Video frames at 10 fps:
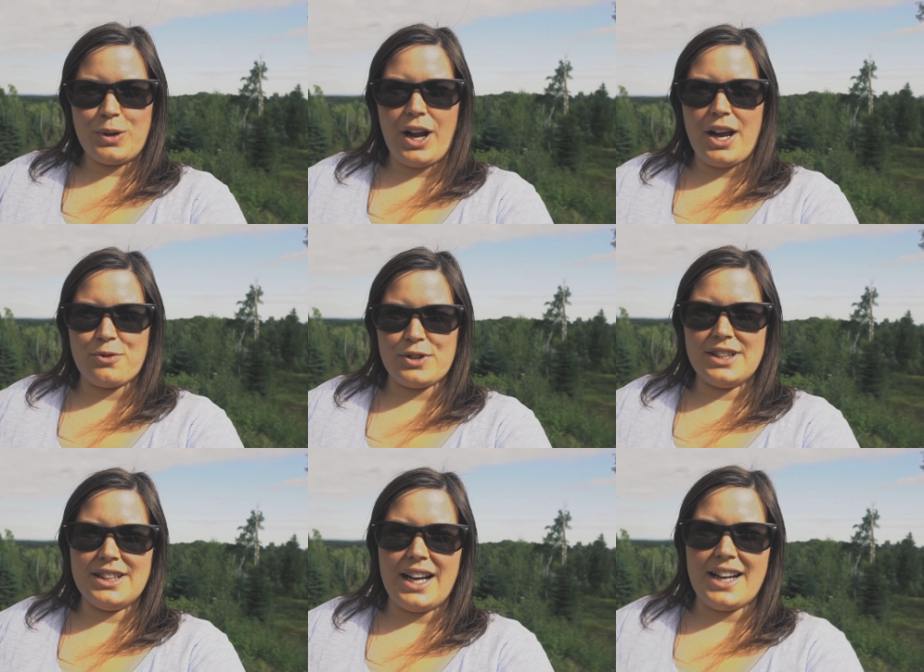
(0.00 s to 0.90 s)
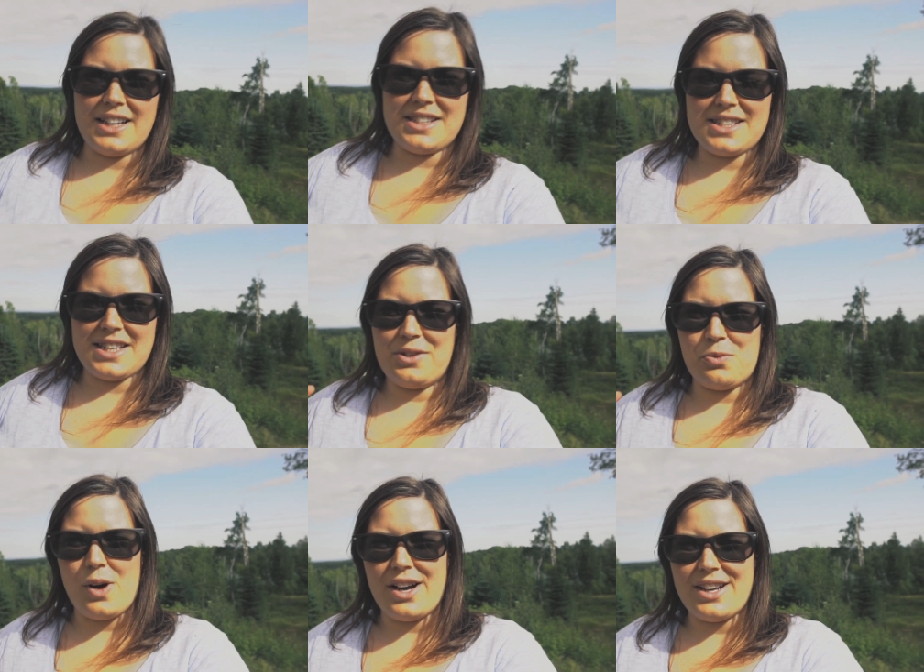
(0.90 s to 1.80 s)
what I realized
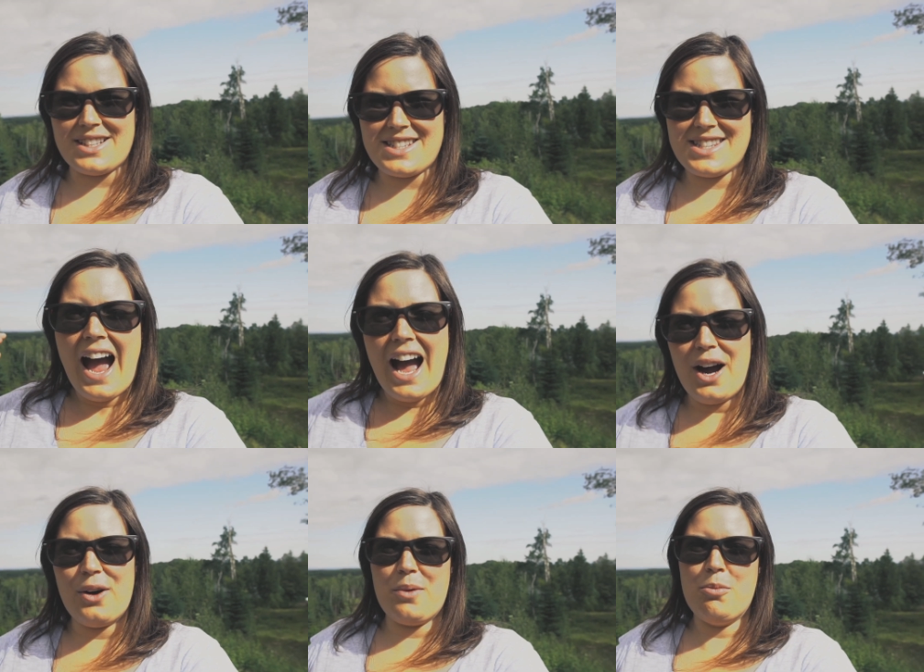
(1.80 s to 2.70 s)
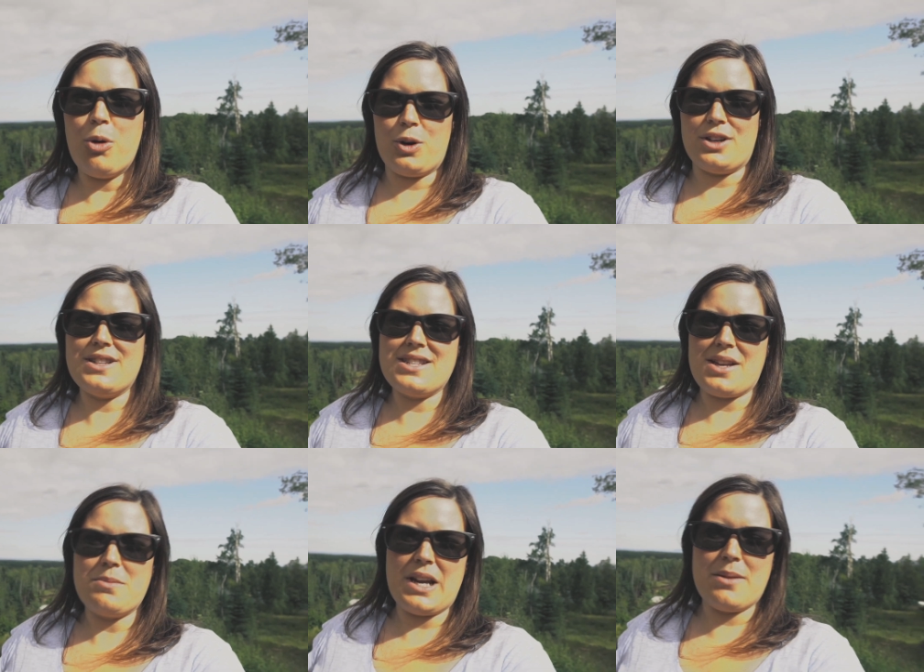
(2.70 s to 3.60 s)
was how important
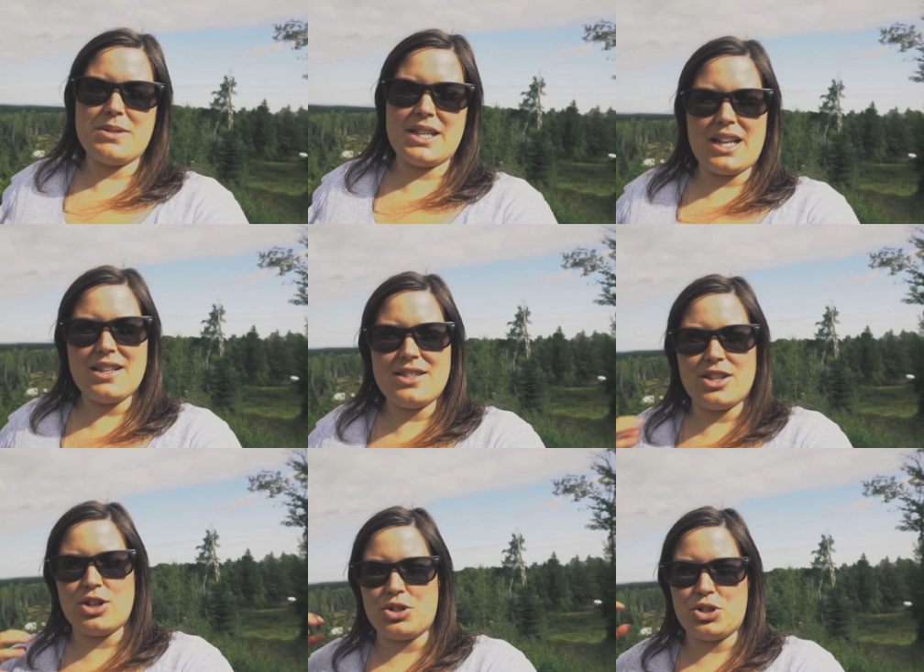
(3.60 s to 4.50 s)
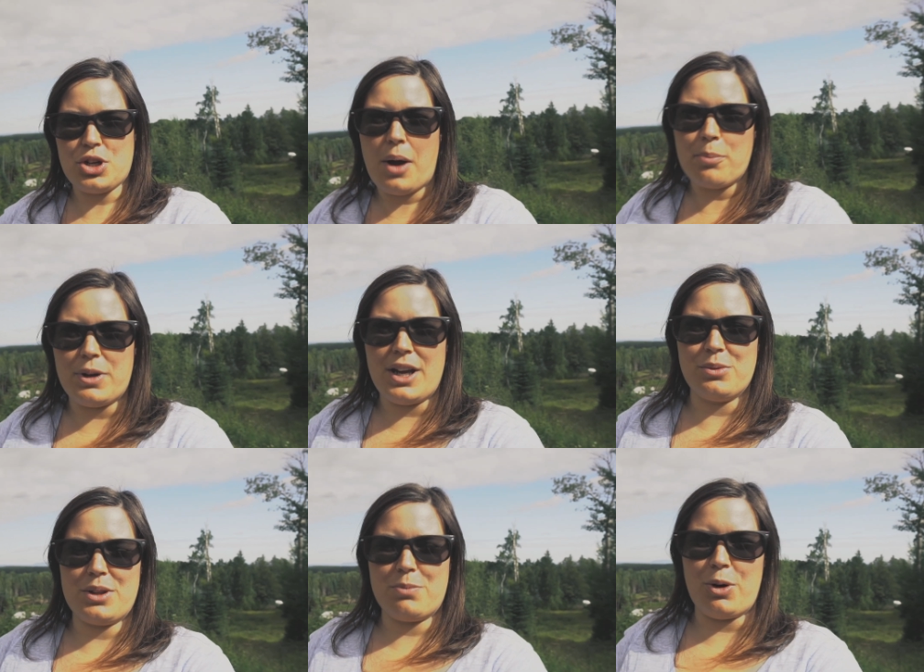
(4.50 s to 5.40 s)
sometimes it is to just jump
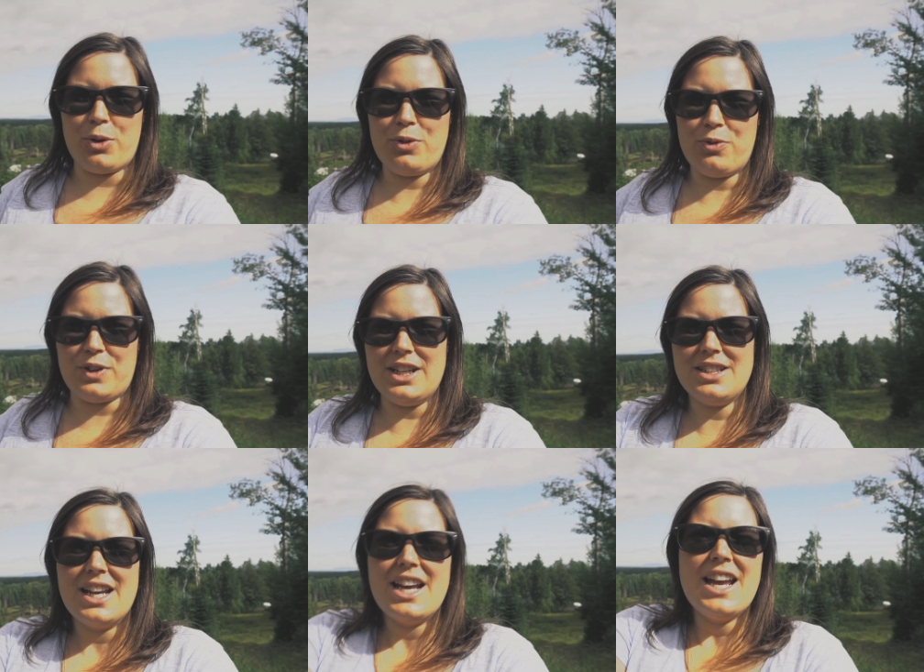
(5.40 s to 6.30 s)
in with both feet